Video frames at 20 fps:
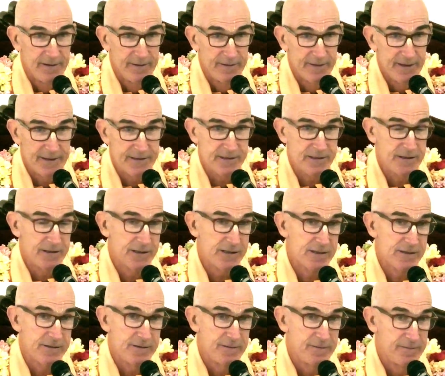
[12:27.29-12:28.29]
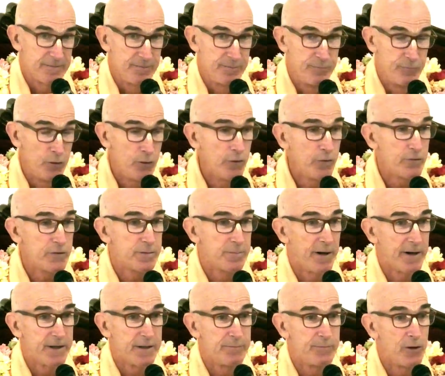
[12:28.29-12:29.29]
that's just moved
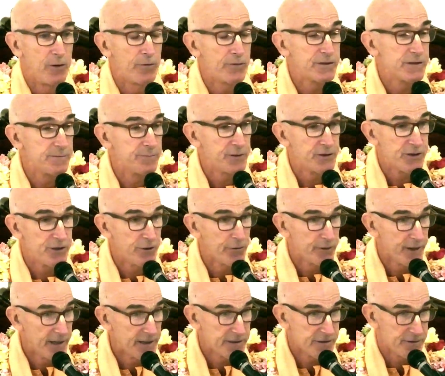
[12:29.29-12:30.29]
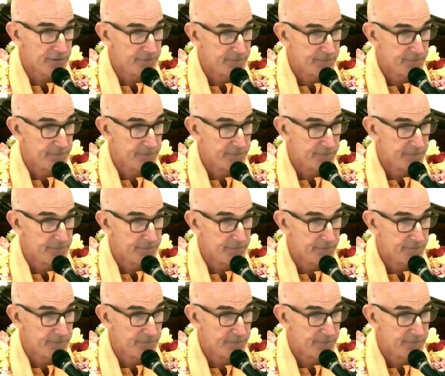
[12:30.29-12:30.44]
by the modes of material nature.